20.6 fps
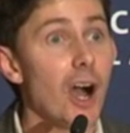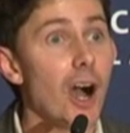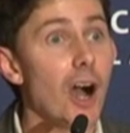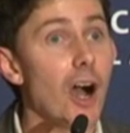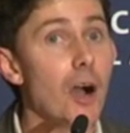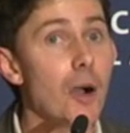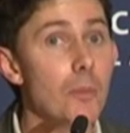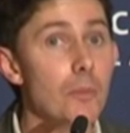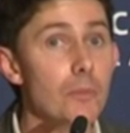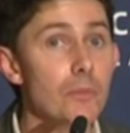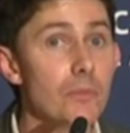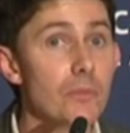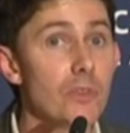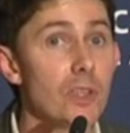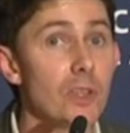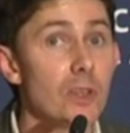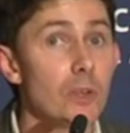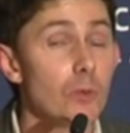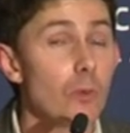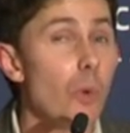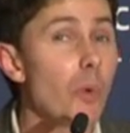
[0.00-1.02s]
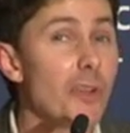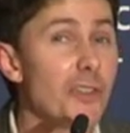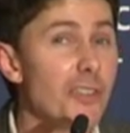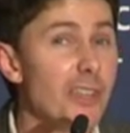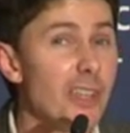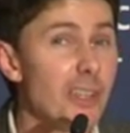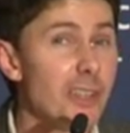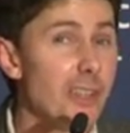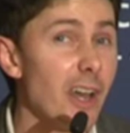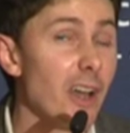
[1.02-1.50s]
Well, we're
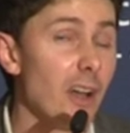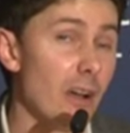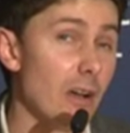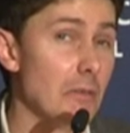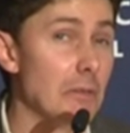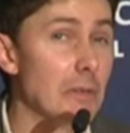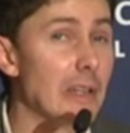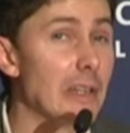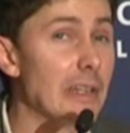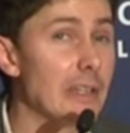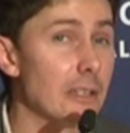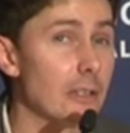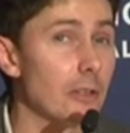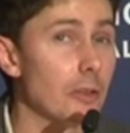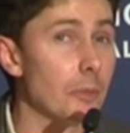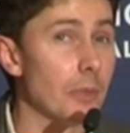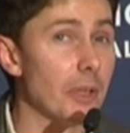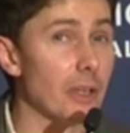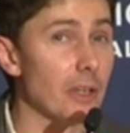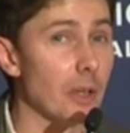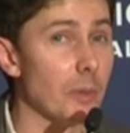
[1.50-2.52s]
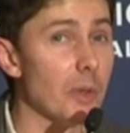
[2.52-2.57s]
seeing that a little bit.